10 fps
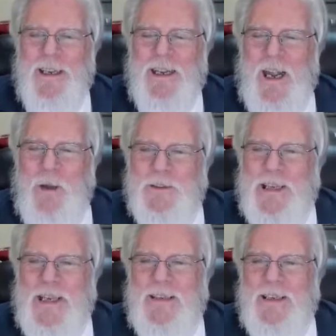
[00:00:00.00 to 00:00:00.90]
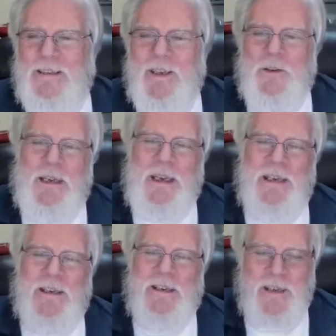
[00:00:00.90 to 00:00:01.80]
I almost got that the other
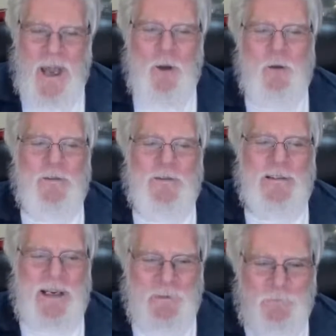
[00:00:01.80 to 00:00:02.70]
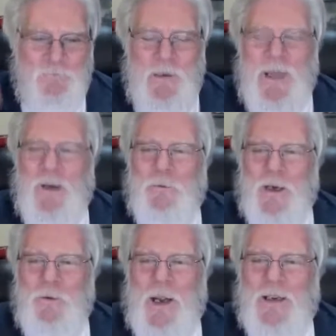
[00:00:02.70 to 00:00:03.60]
day. Now, I
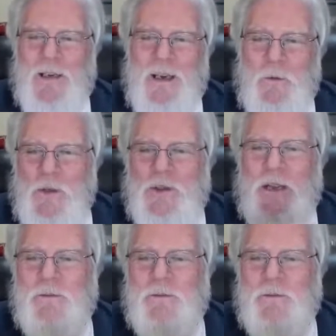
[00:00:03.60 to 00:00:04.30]
really want it, and reach out